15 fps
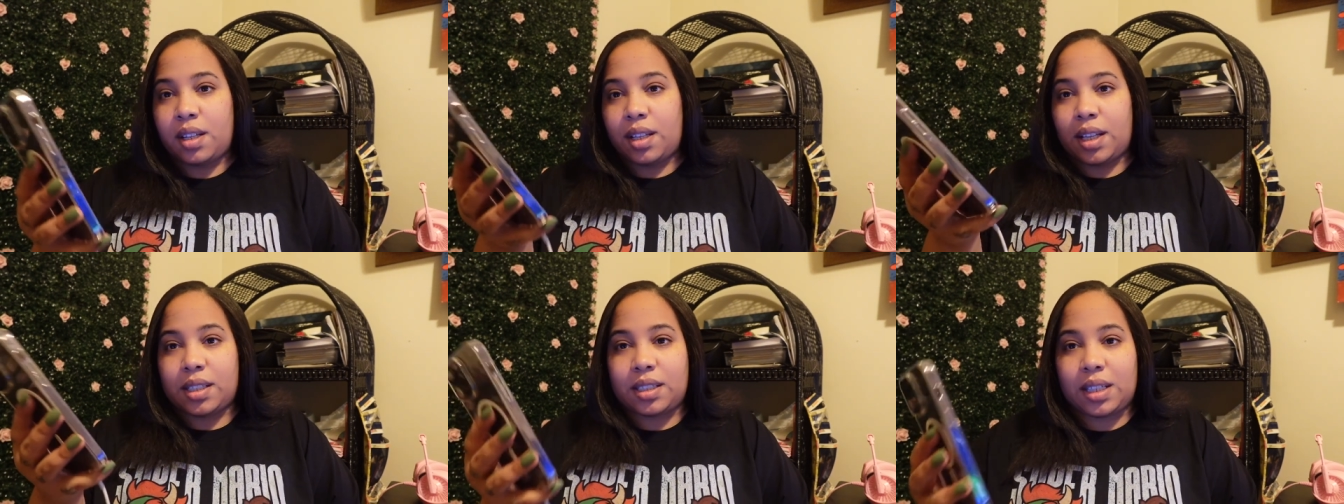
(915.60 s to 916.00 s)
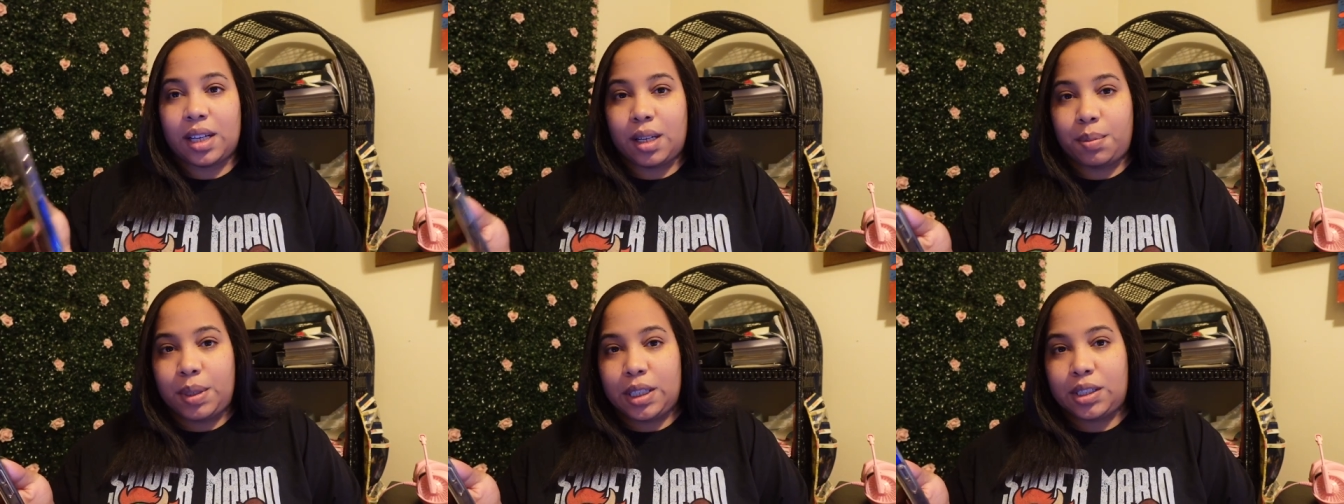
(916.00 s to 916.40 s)
That's
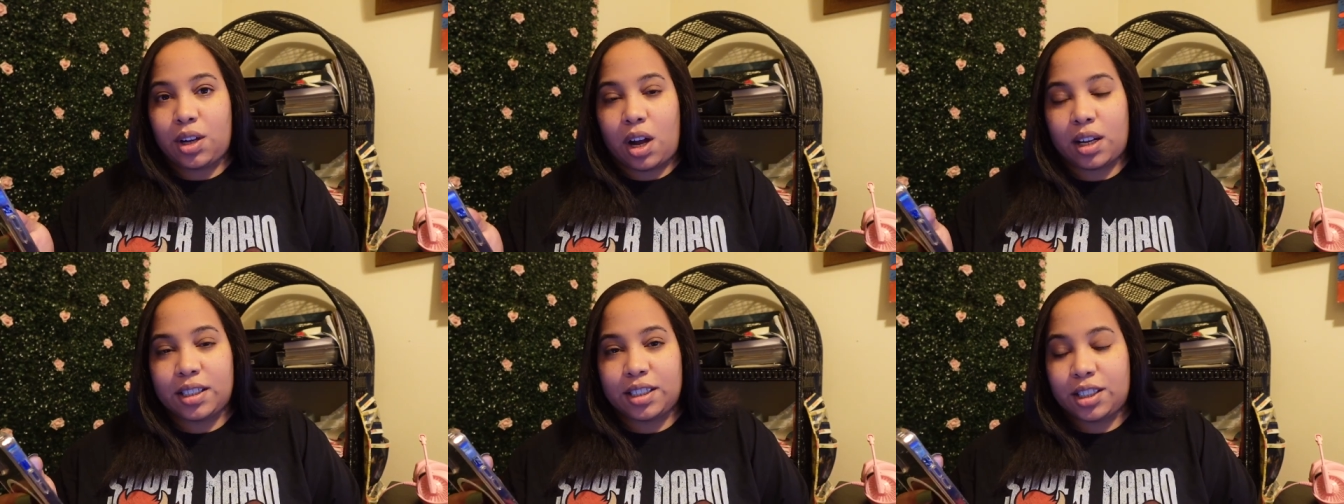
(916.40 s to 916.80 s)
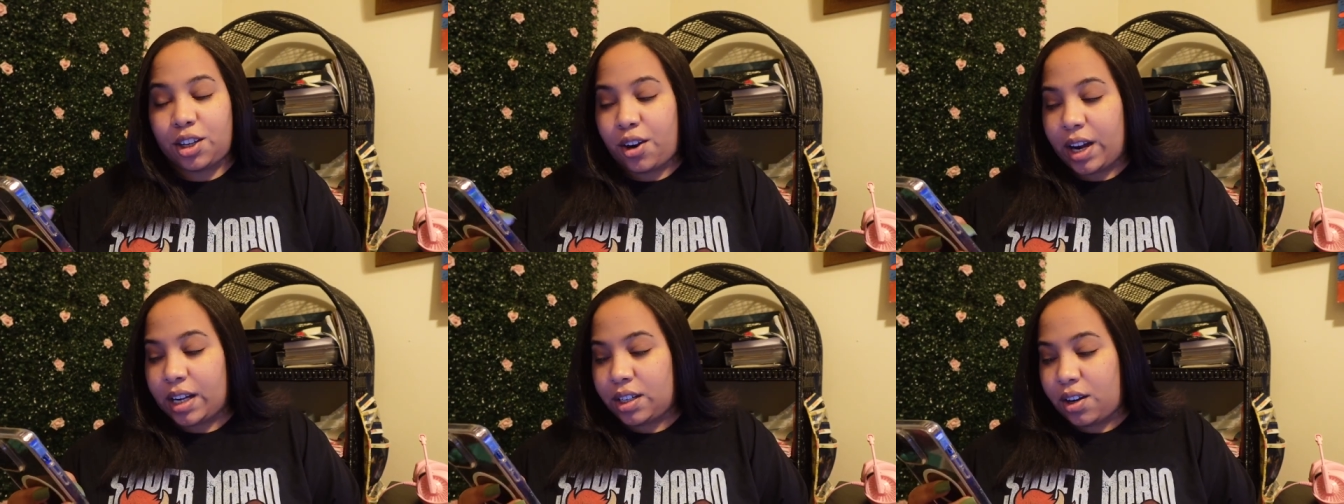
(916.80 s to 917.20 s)
hubby talking to
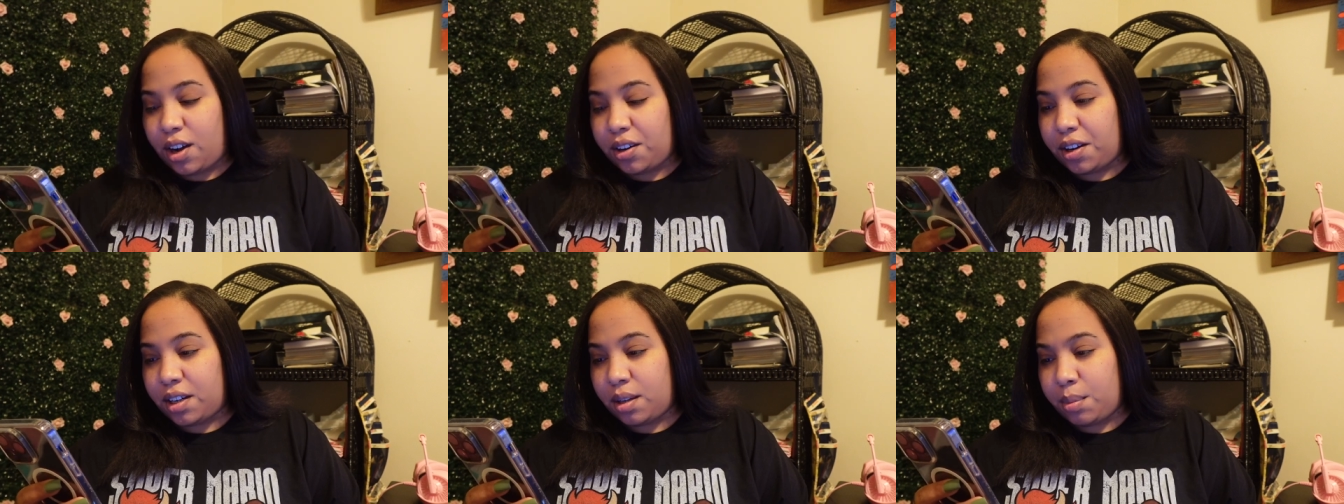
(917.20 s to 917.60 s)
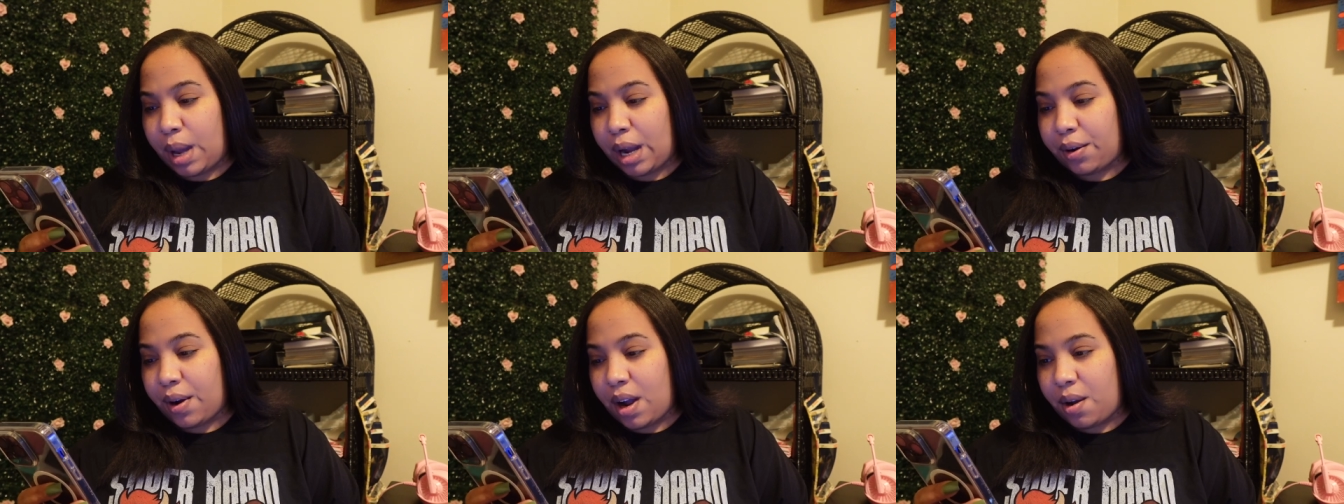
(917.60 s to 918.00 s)
granddaughter in the
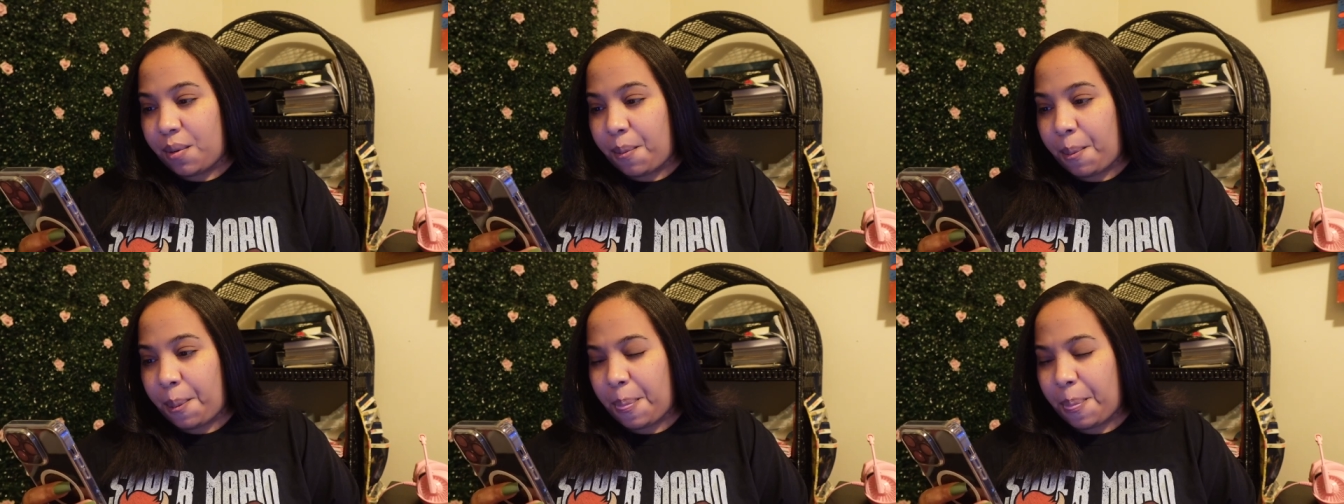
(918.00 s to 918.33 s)
background.